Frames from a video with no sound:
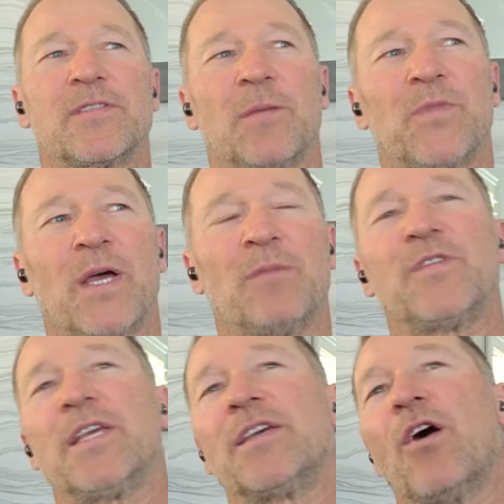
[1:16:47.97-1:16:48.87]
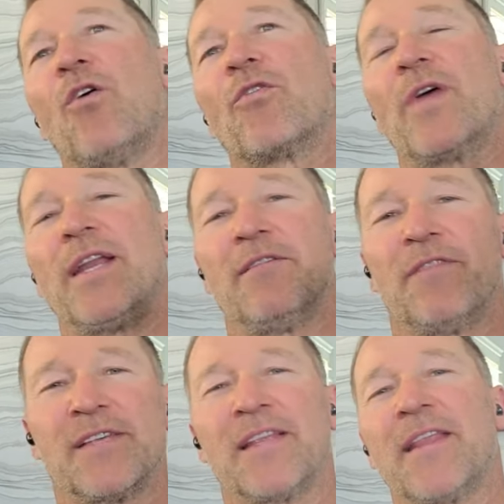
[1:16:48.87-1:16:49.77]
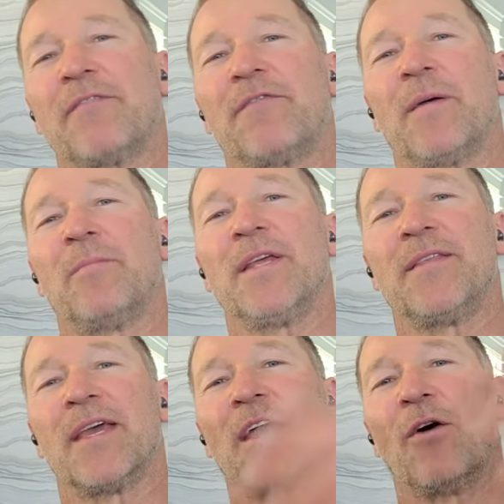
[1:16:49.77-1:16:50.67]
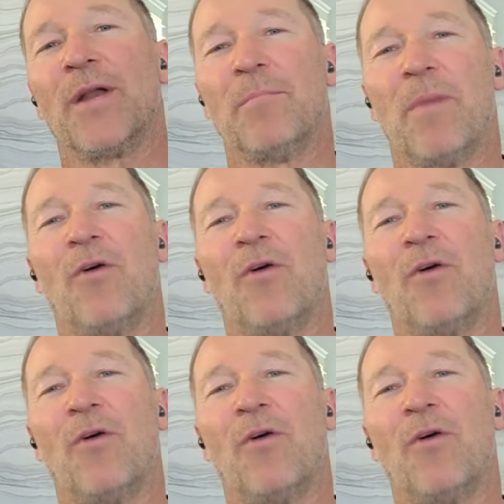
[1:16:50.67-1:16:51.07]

Now, people sometimes, they go already visiting their family.